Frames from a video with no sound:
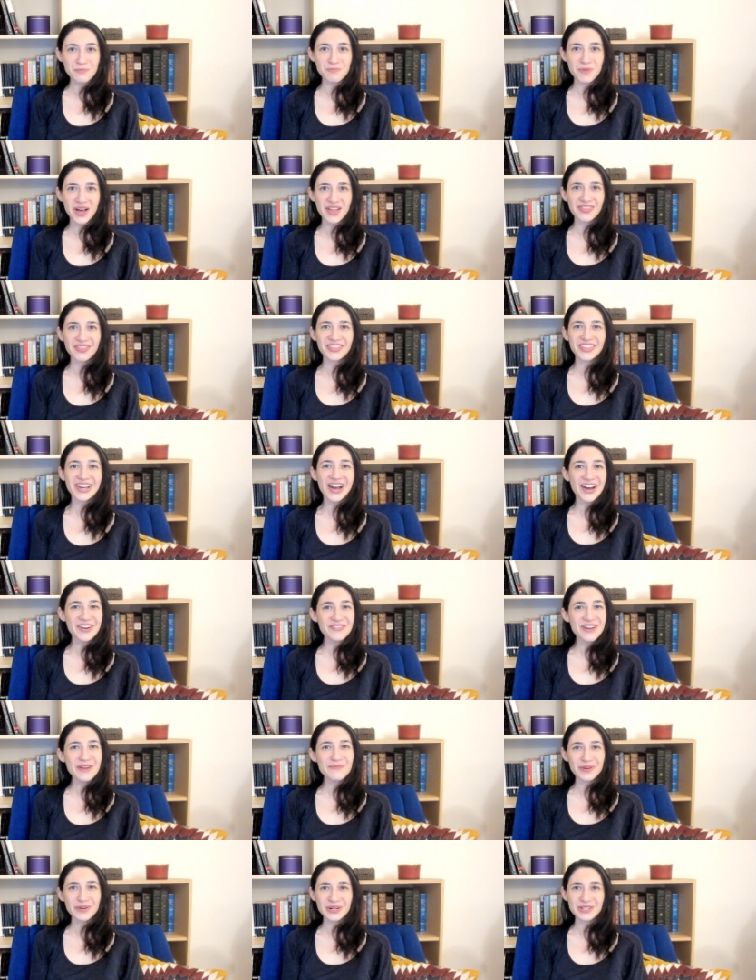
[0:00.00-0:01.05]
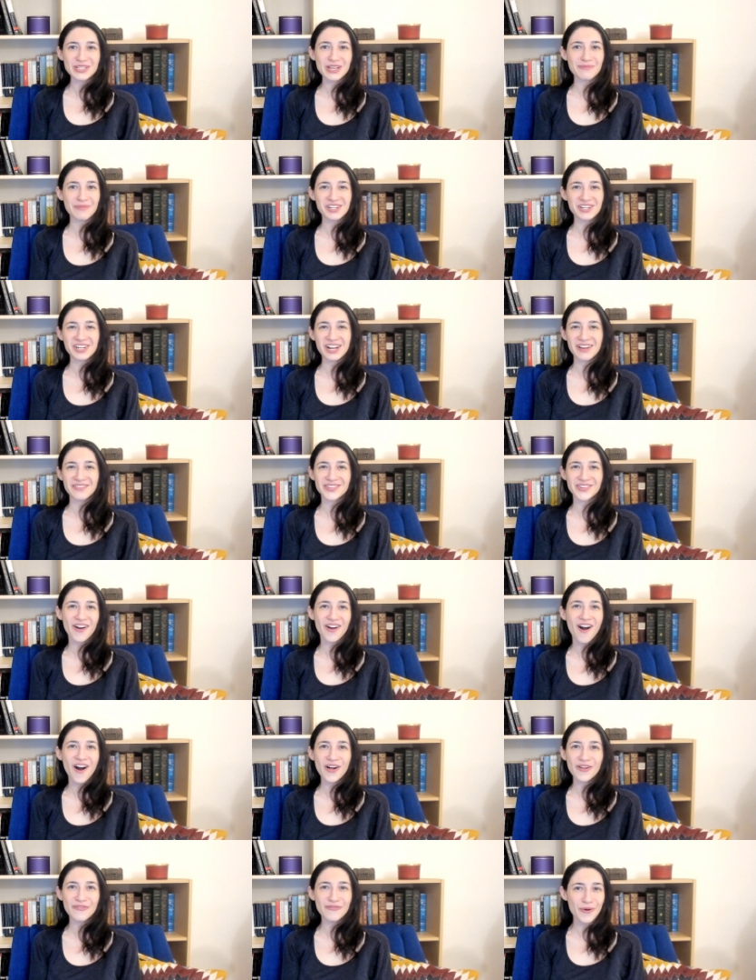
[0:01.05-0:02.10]
but the unread books on my shelves are
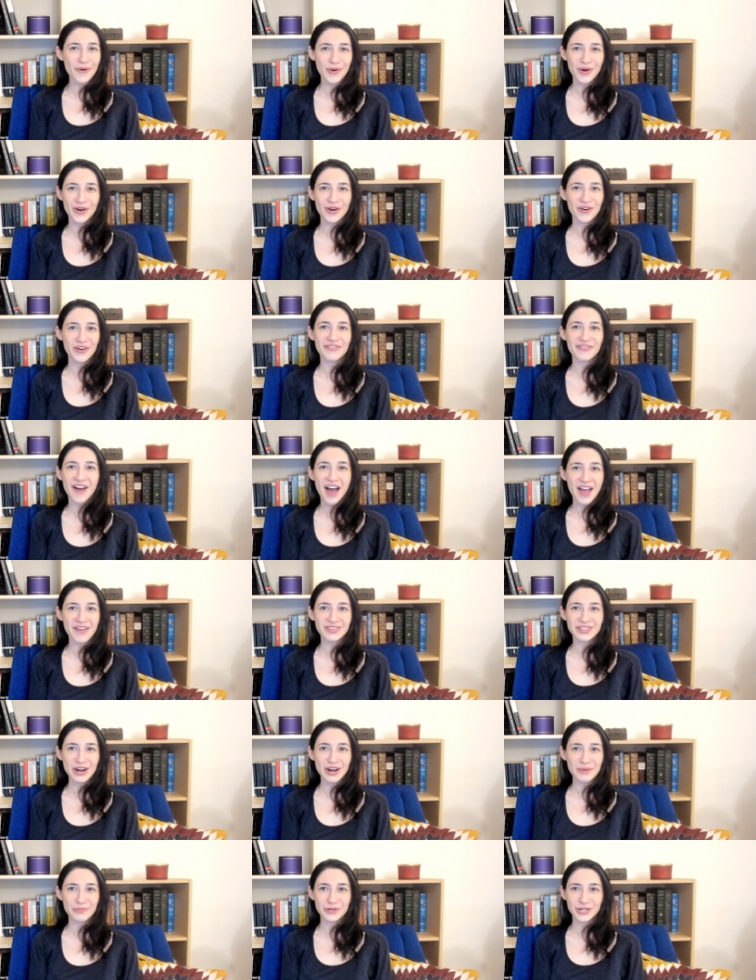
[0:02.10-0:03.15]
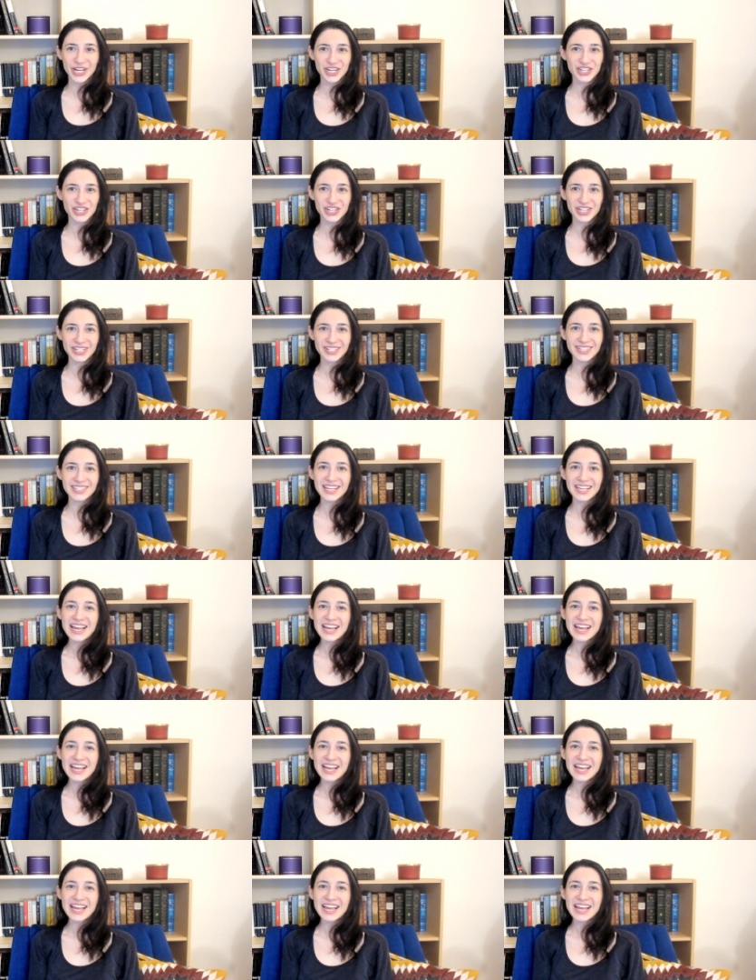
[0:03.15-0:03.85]
all 4- or 5-star predictions.